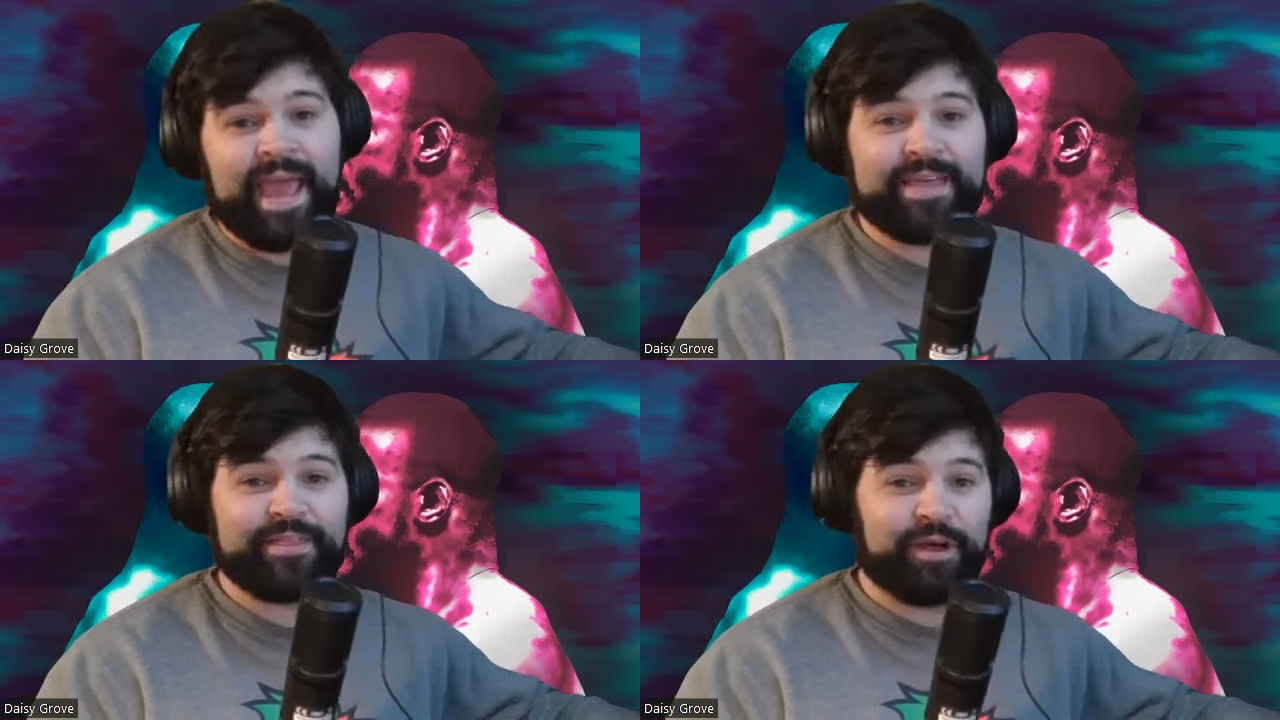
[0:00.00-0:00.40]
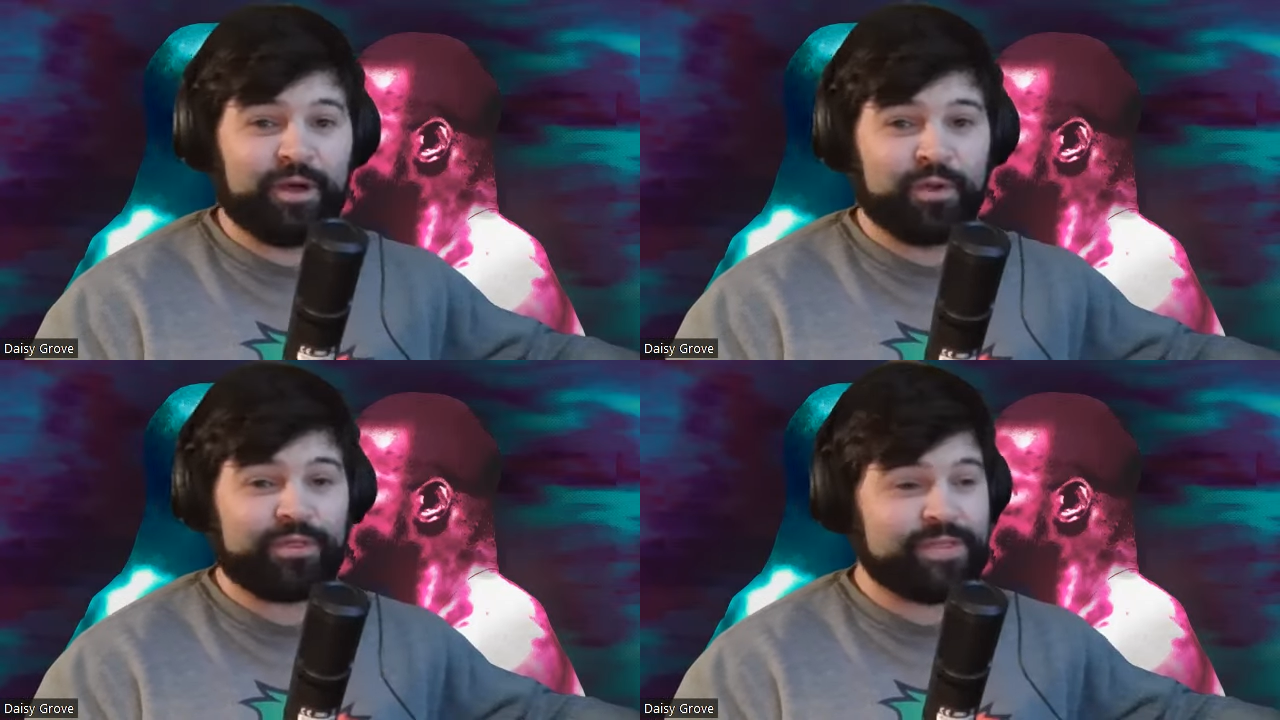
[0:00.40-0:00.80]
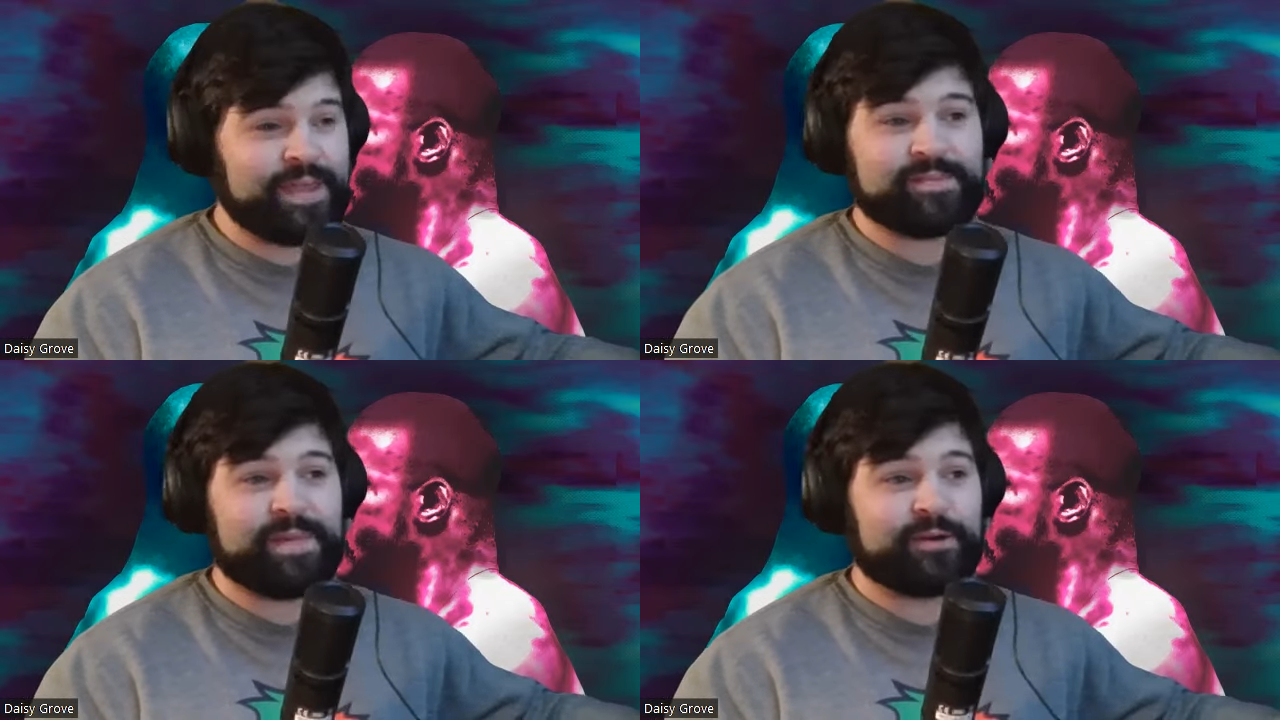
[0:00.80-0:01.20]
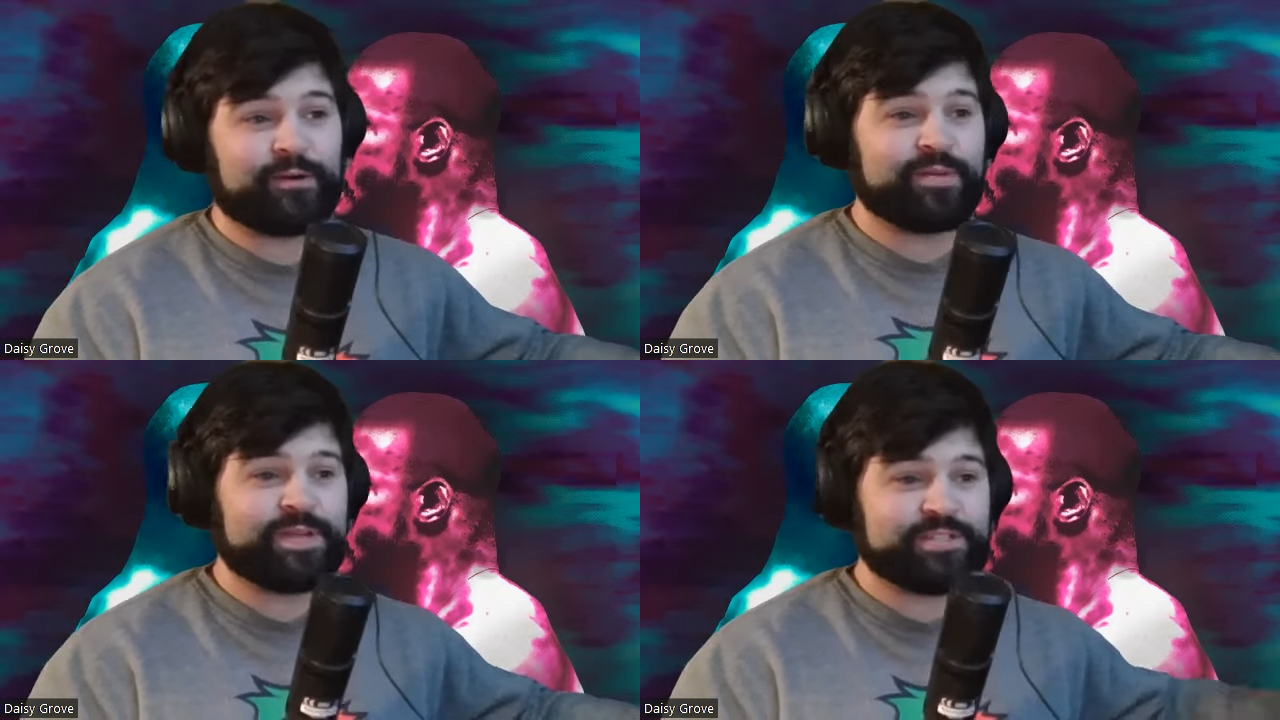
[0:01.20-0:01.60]
And the whole thing about
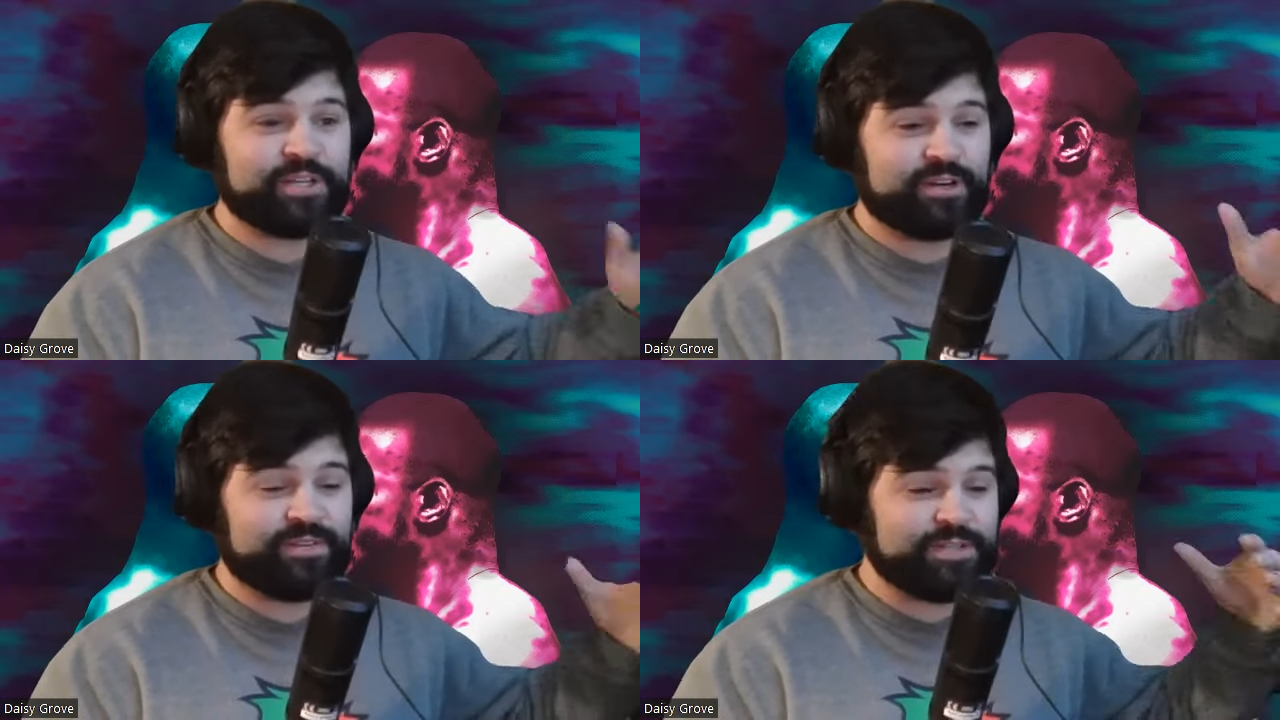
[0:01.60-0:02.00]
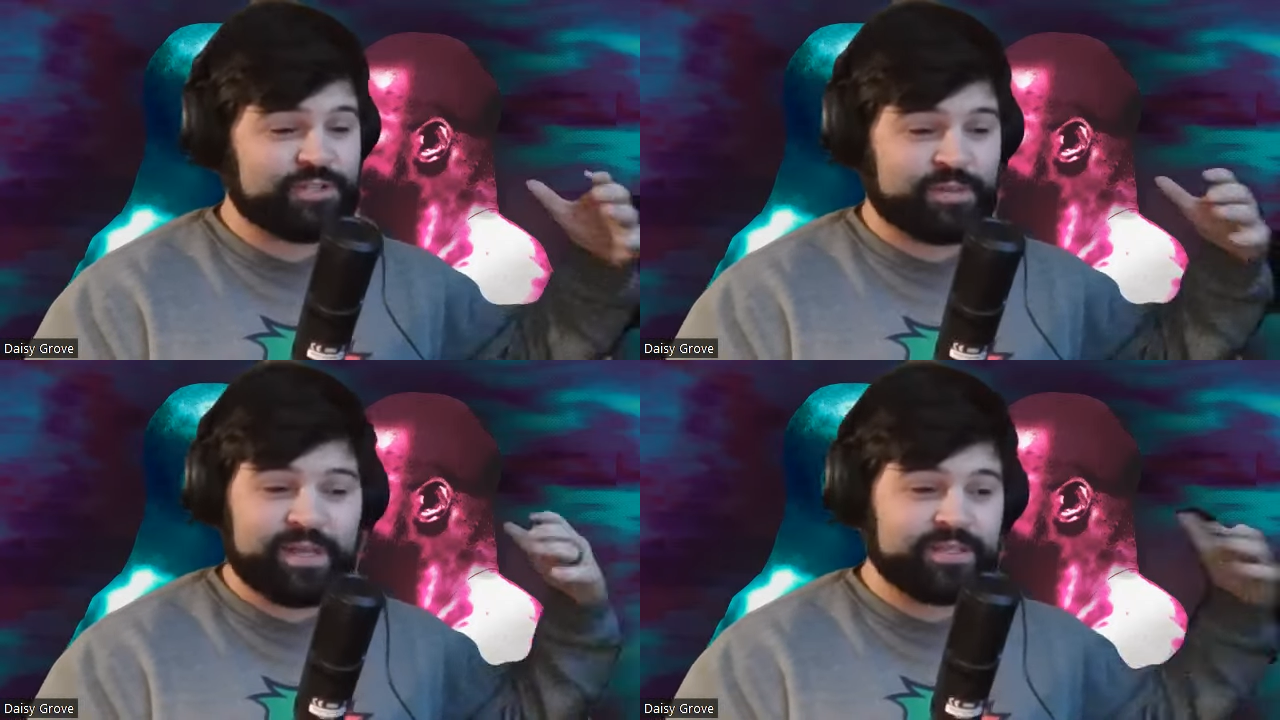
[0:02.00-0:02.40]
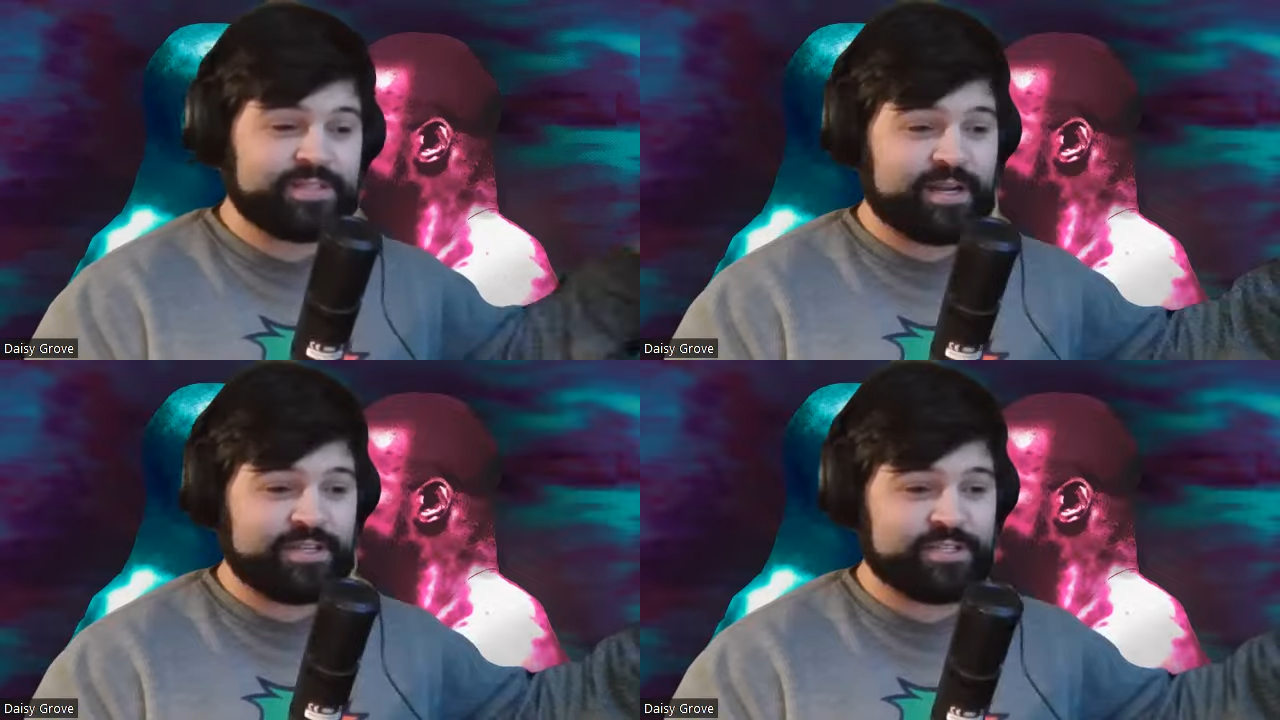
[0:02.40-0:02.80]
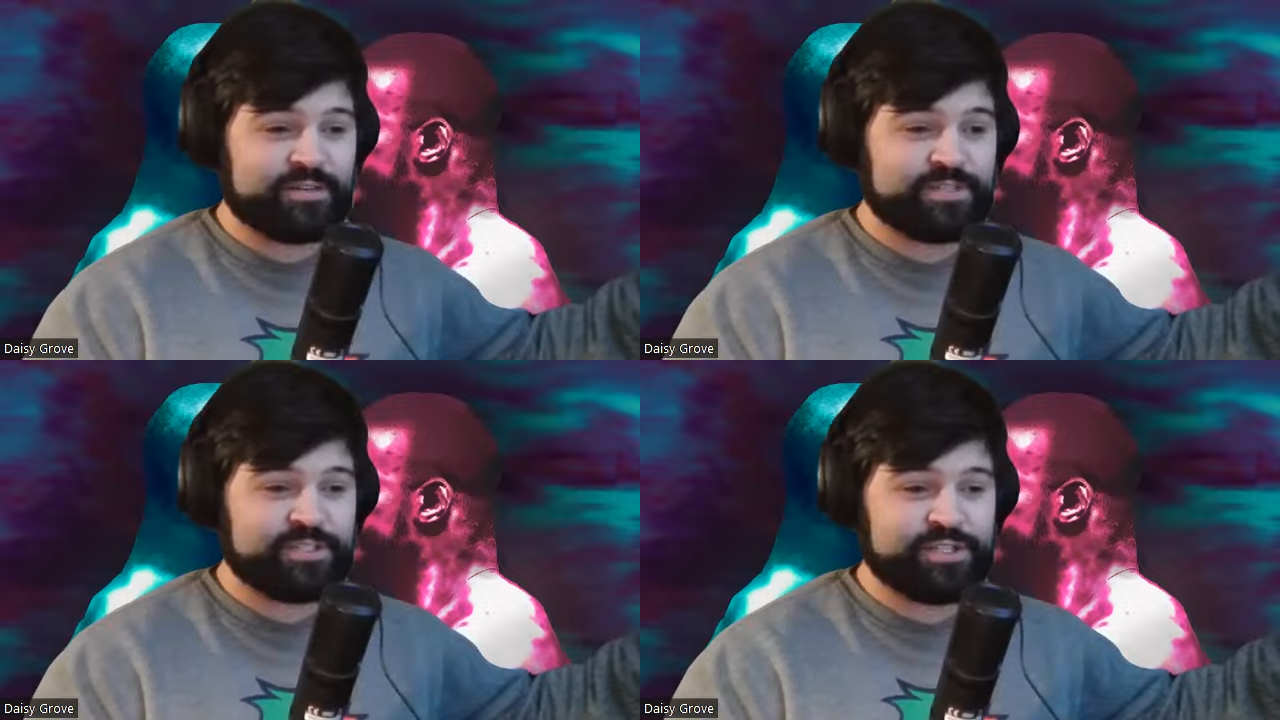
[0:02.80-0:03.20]
army service or military service